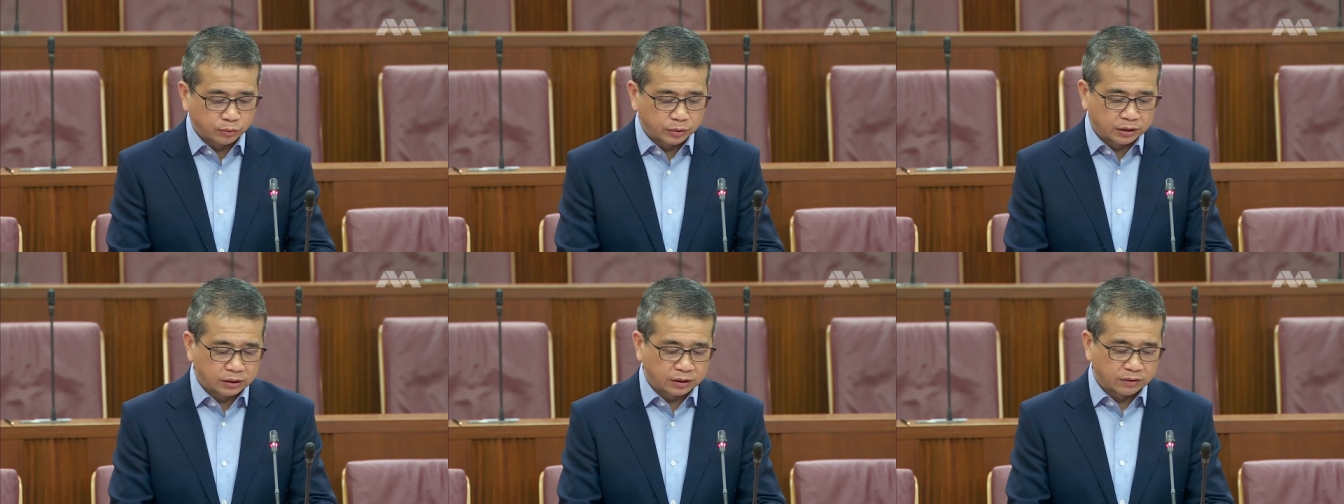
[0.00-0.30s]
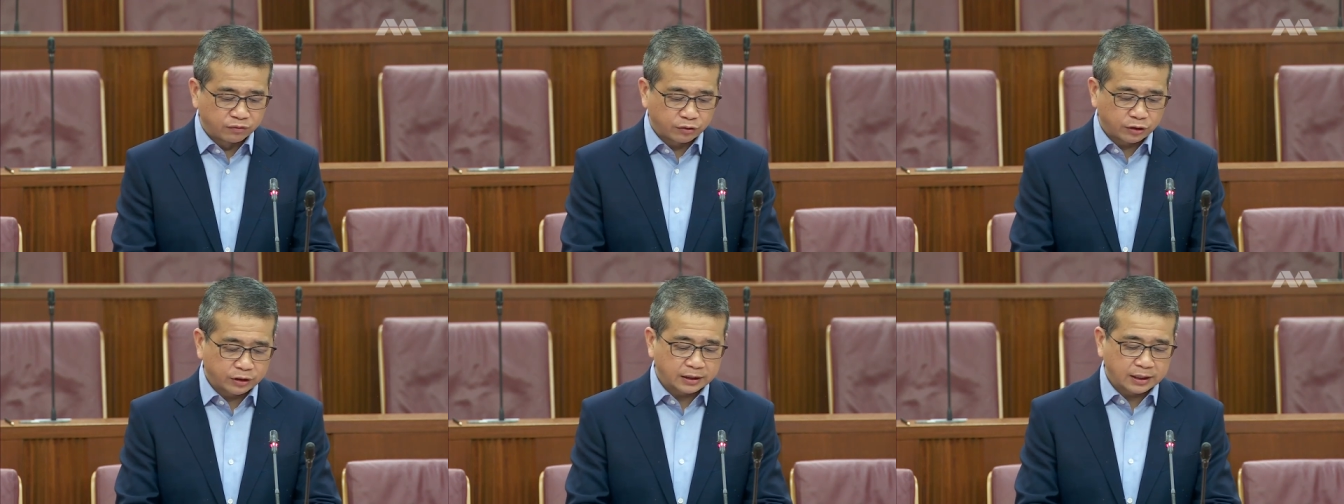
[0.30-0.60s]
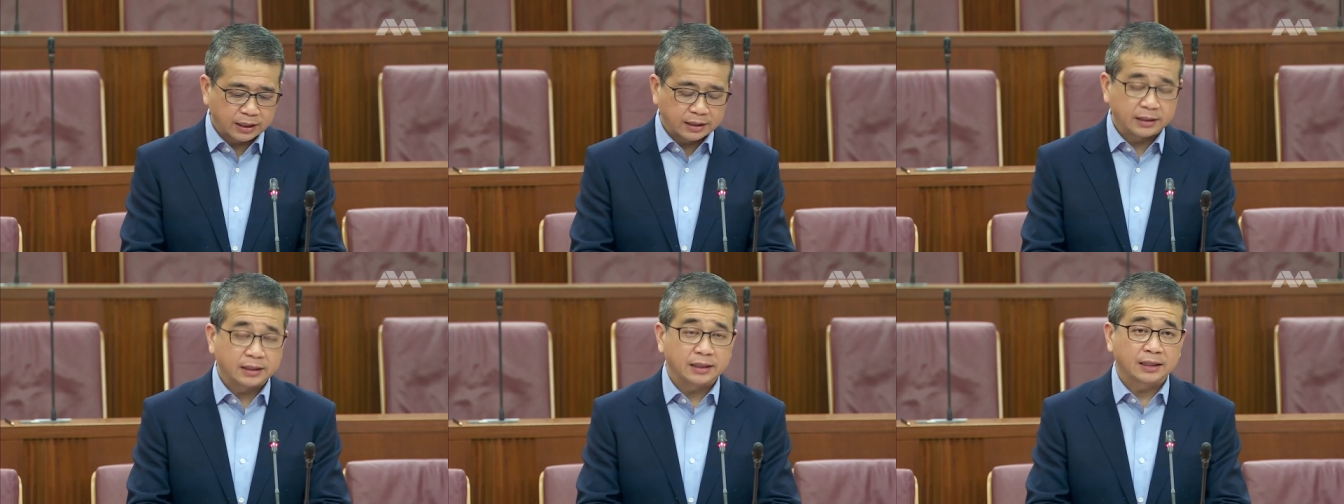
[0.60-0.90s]
will avoid
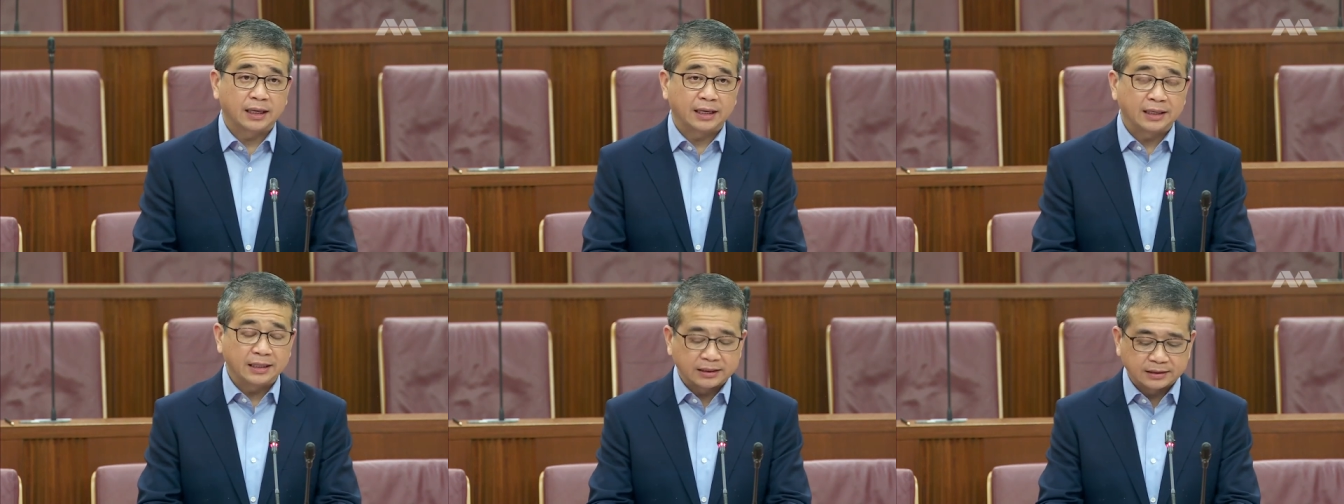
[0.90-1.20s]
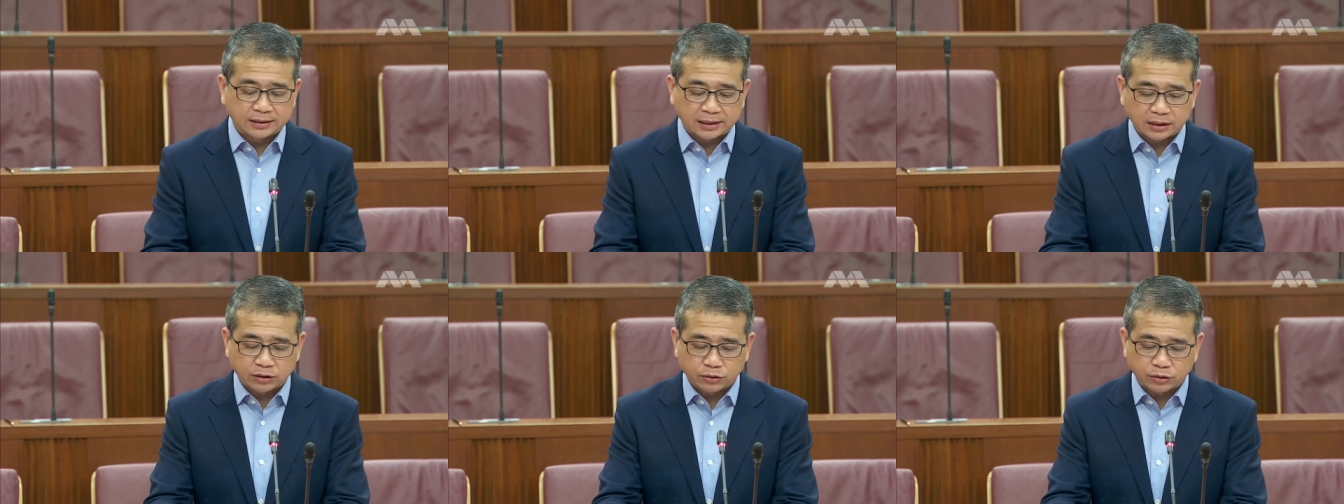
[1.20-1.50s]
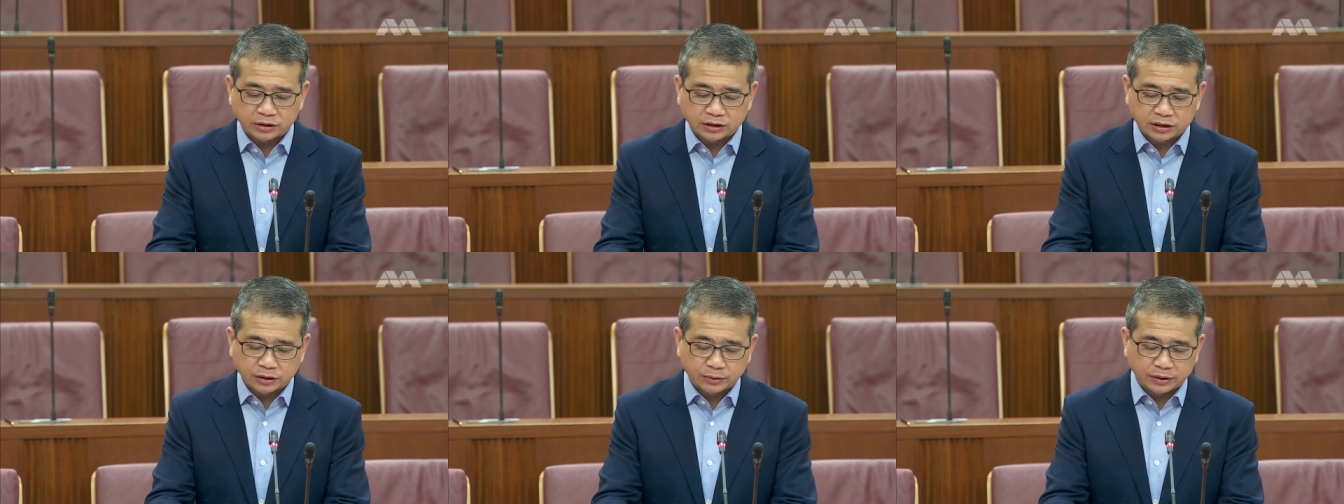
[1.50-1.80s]
any unintended
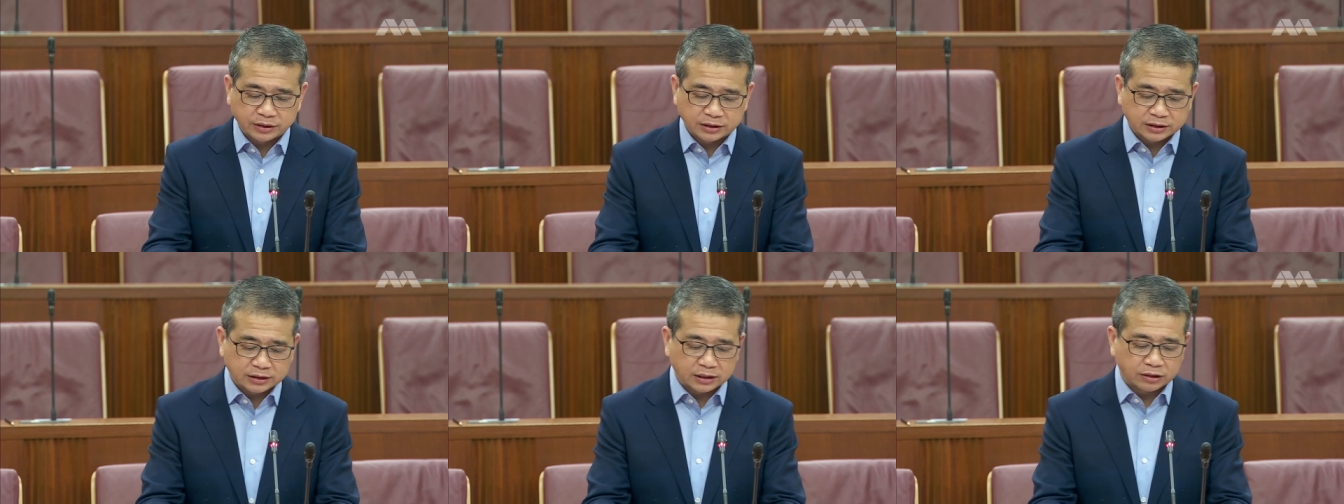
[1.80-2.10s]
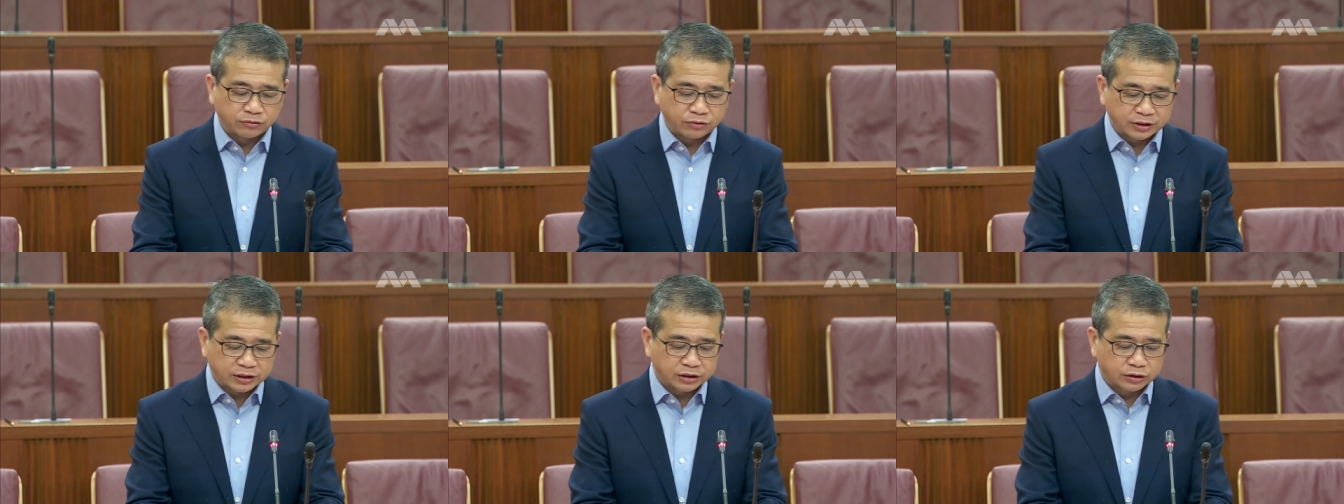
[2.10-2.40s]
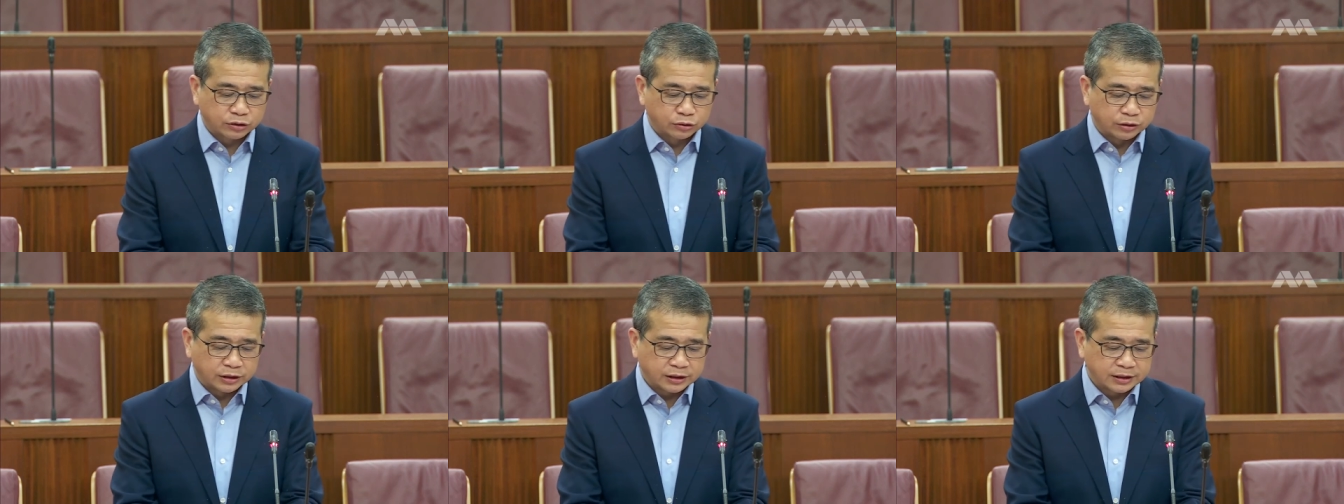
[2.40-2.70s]
consequences and risks to